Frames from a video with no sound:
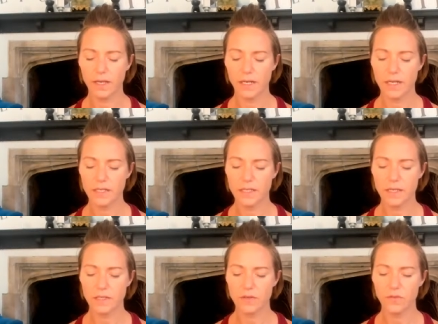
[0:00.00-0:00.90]
less
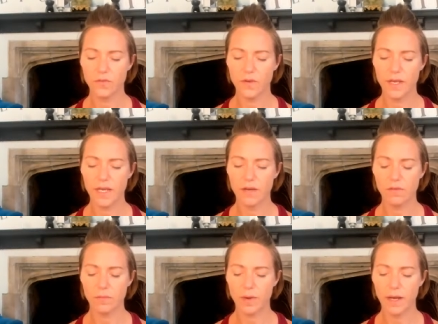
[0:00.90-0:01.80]
sense of fear
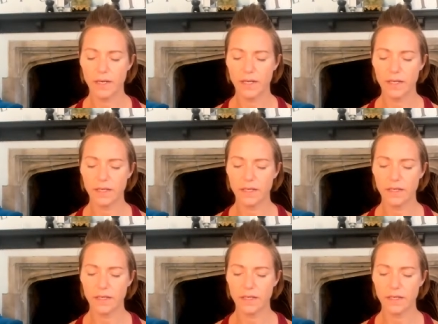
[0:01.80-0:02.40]
and panic,